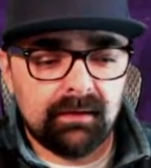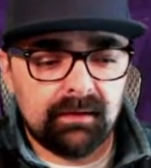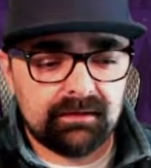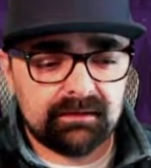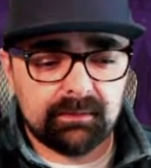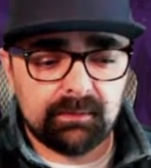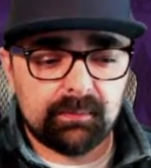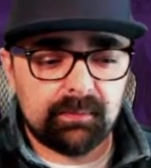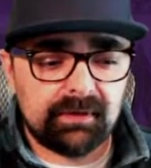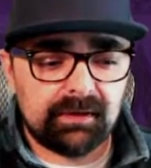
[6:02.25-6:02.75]

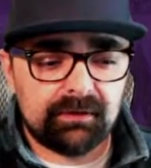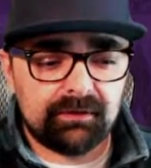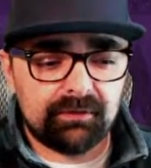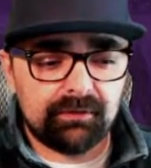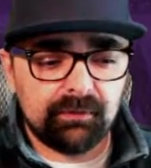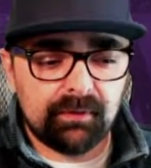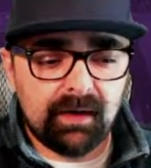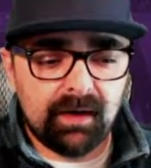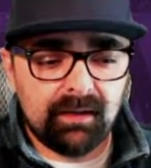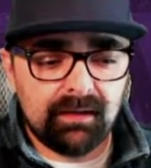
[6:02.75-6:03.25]
He's going to bring in
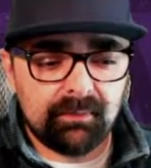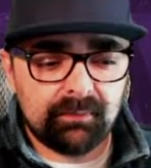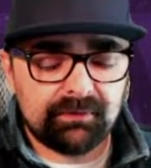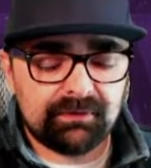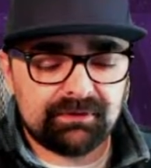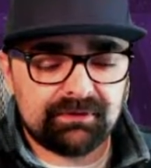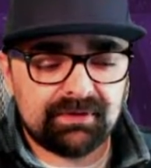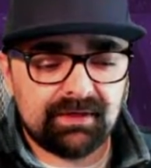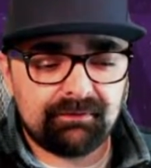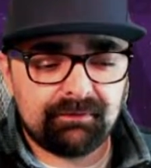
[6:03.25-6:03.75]
2 golems,
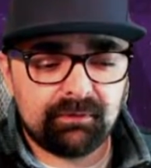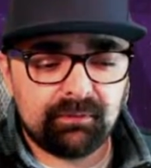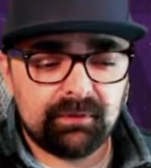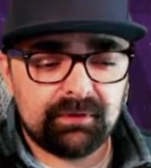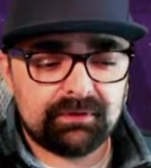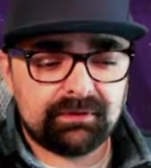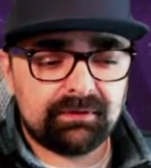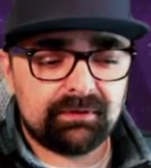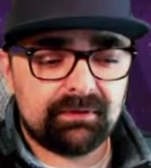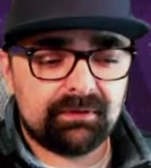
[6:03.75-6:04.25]
7
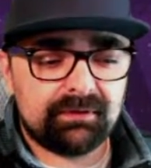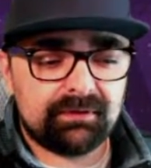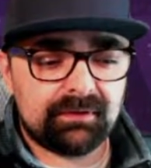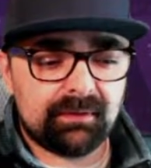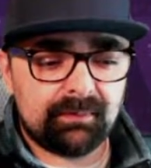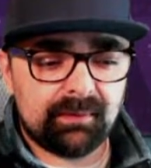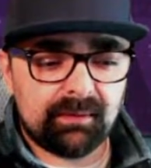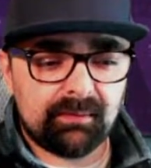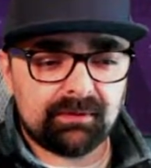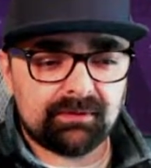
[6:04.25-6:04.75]
wizards,
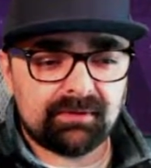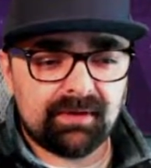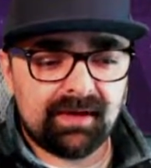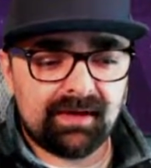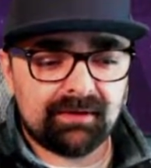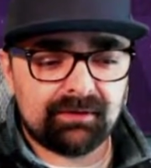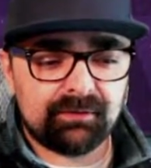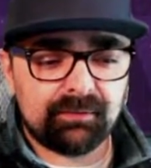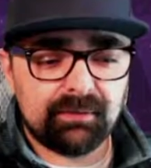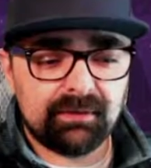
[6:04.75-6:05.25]
a baby
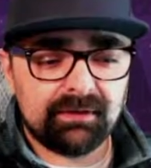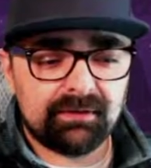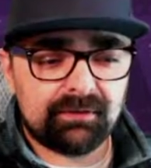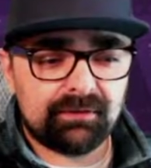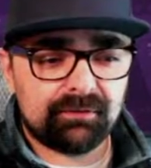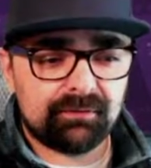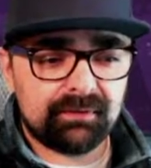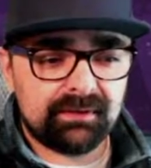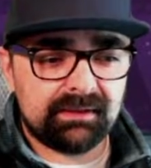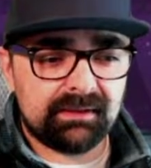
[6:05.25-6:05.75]
dragon,
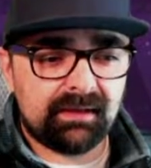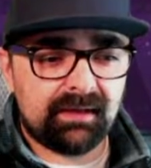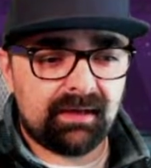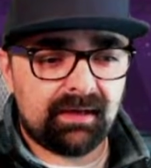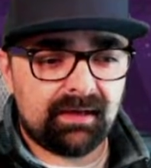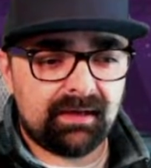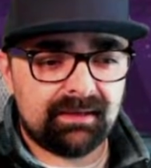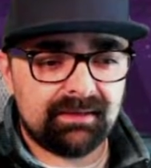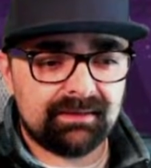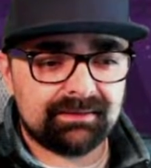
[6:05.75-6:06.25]
23
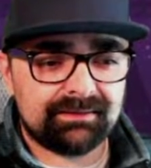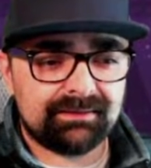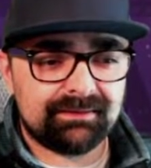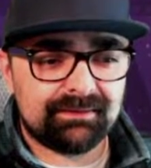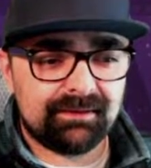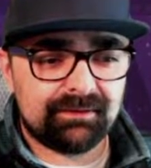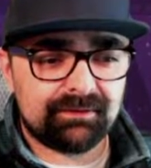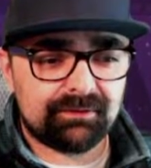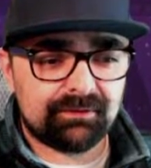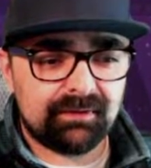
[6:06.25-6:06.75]
hogs.
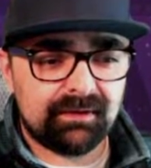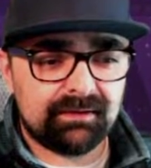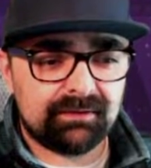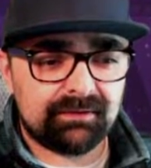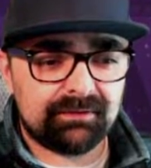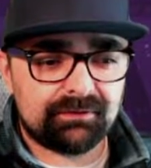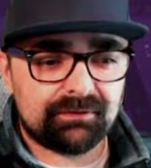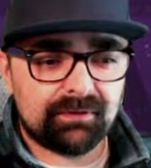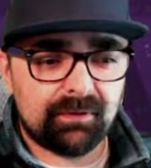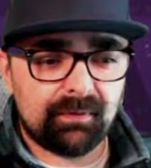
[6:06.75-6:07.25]
That's right.
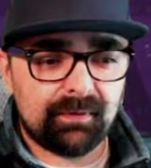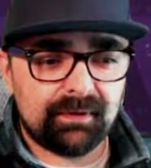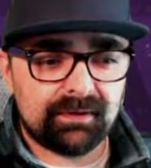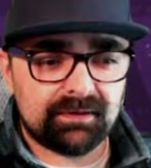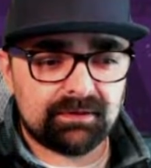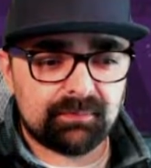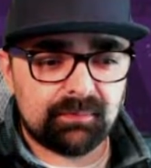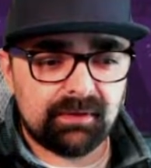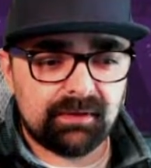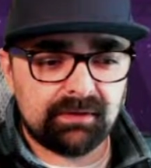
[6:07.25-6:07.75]
So we're going
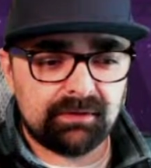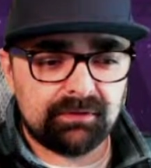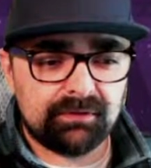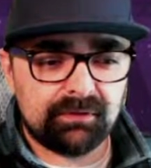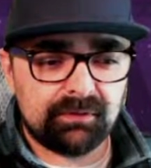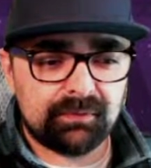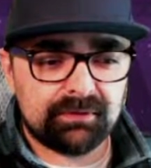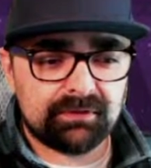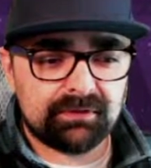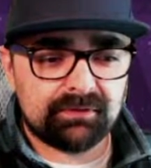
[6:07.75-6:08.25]
to sprinkle in
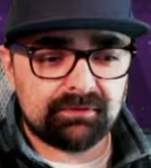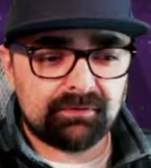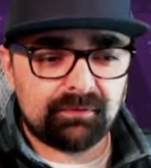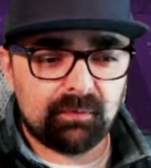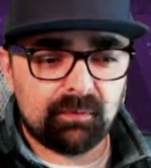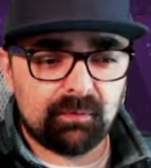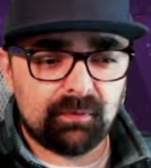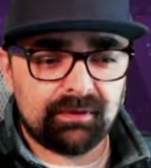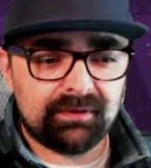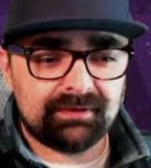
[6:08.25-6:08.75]
the wizards
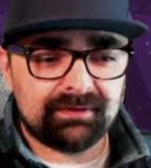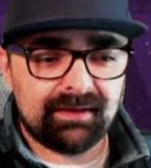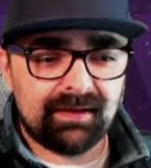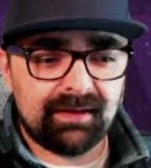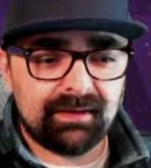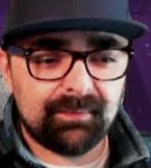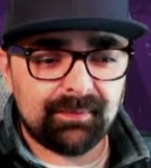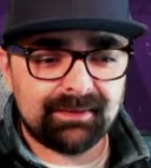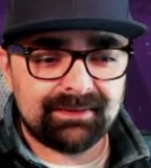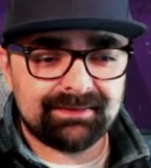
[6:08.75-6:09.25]
from one
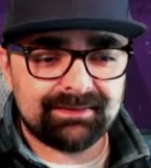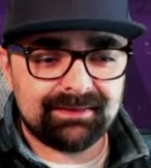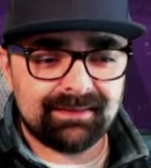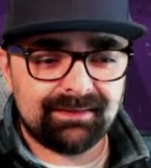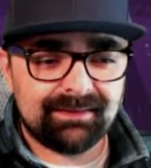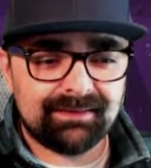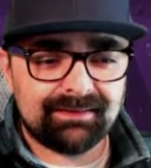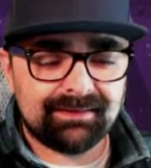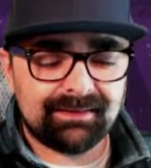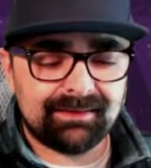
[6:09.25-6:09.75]
side. We're going to
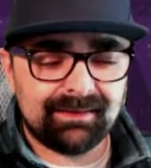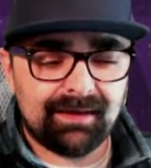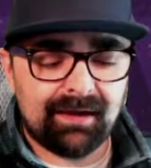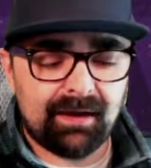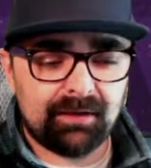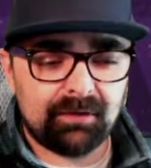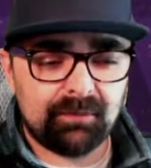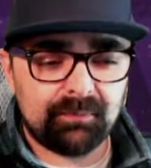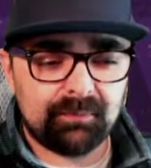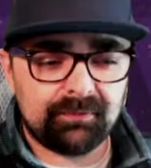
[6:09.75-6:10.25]
send in the
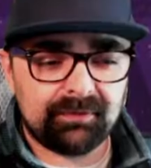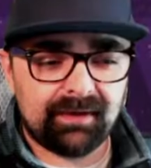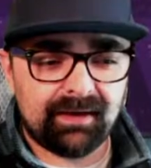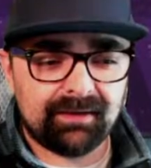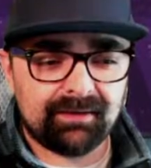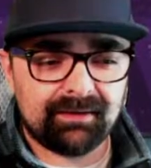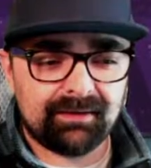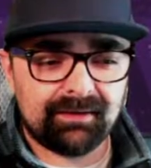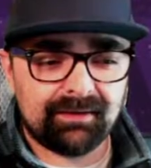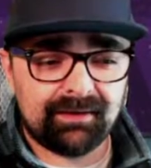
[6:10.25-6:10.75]
golems
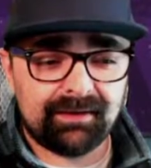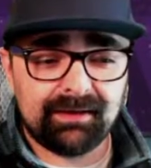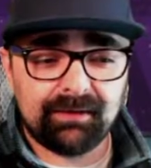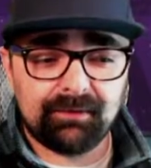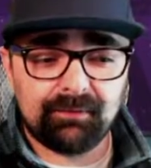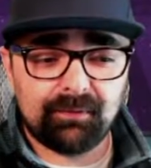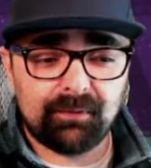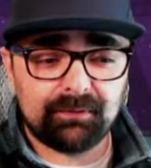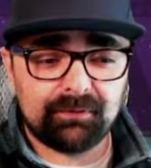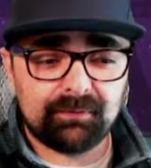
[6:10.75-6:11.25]
and the
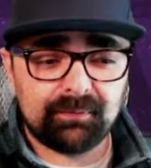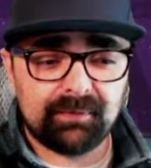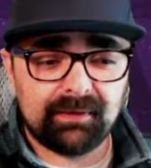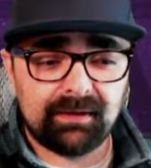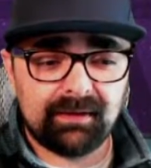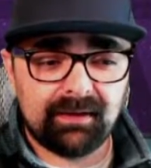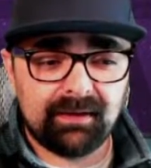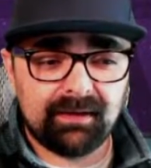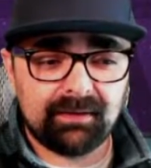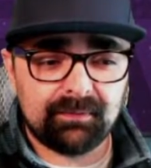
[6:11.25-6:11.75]
heroes
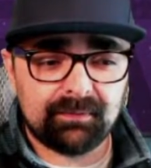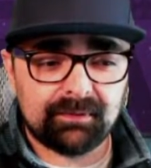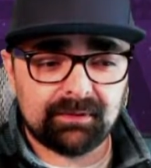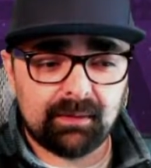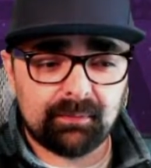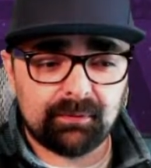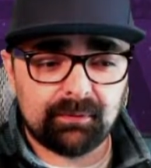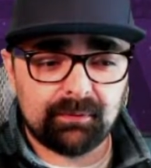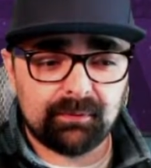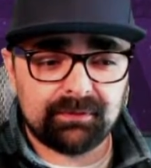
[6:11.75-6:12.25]
behind with a
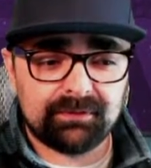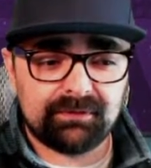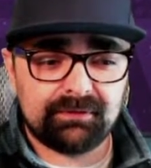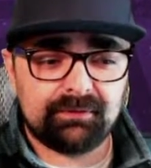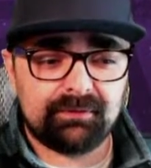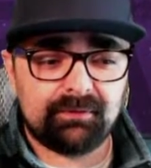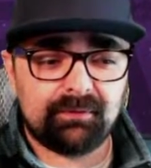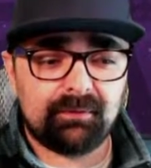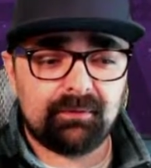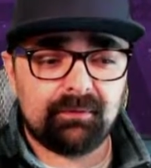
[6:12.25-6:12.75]
couple of
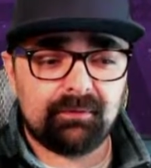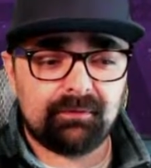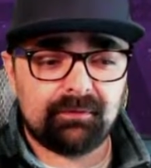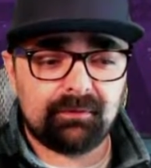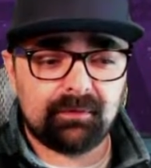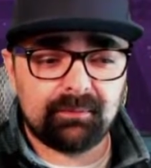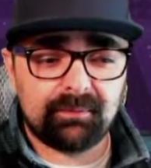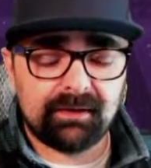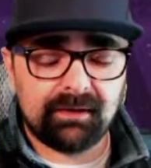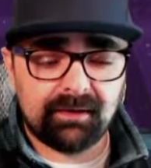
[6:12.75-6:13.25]
wizards
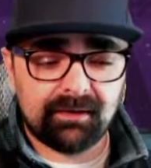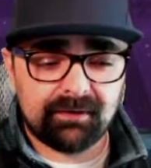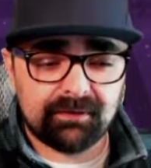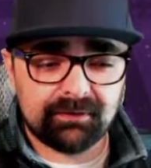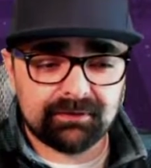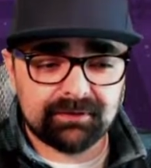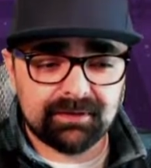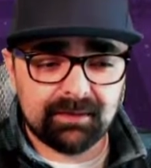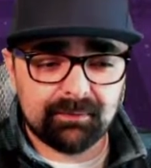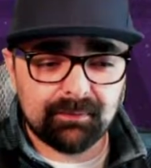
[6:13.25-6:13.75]
from the
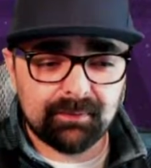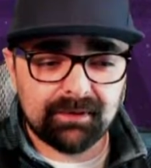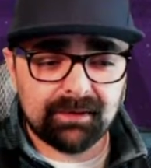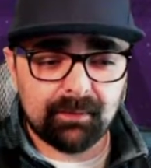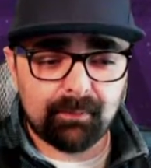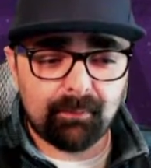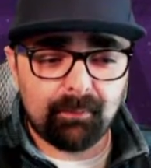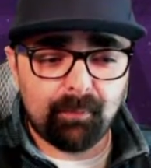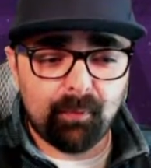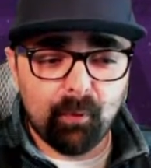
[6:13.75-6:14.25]
other side. We're going
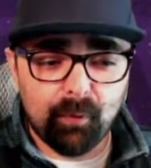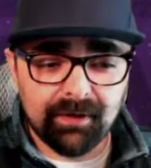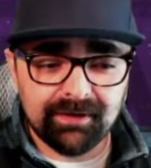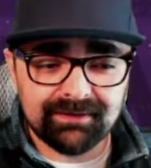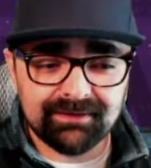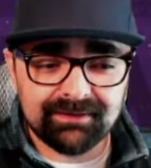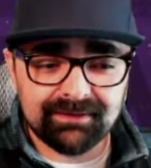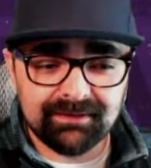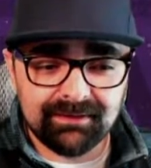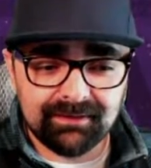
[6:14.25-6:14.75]
to
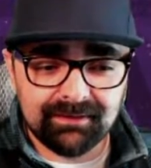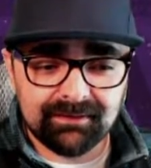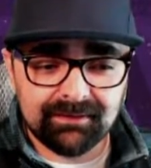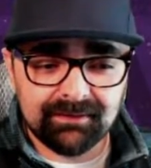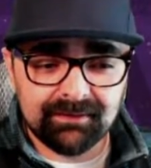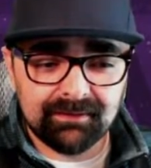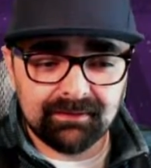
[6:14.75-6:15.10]
poison.